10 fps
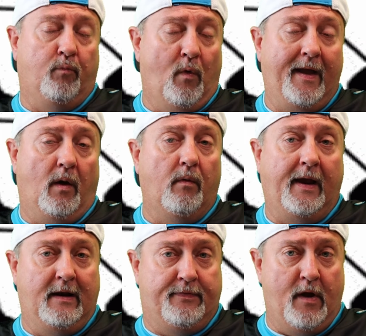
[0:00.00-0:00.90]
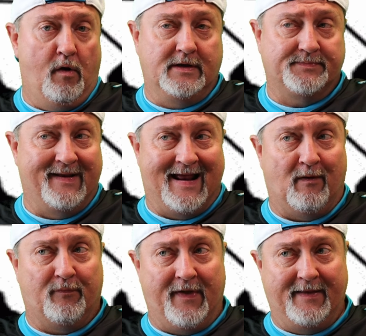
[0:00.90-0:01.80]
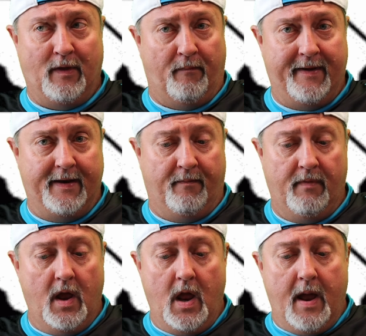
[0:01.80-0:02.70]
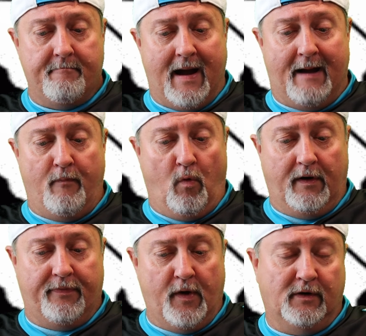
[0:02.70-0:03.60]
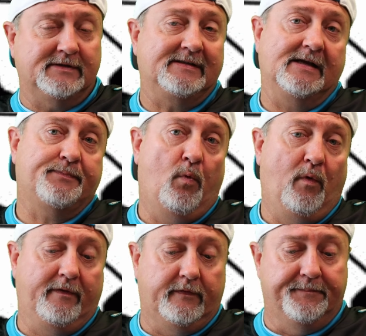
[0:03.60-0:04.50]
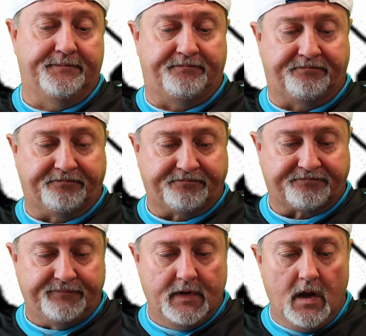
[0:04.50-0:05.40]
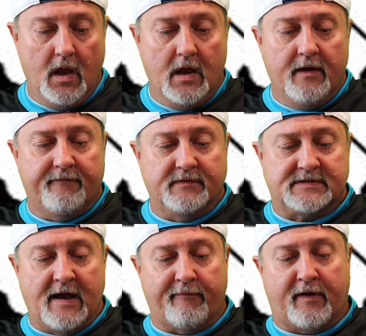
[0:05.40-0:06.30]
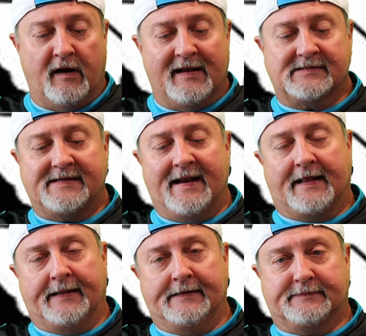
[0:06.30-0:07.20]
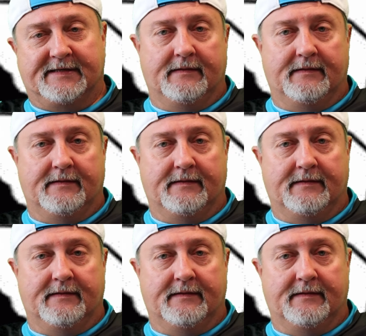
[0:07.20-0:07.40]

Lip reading: well in the 30s, but I don't think they'll beat them by more than 36 points. South Carolina State at Clemson.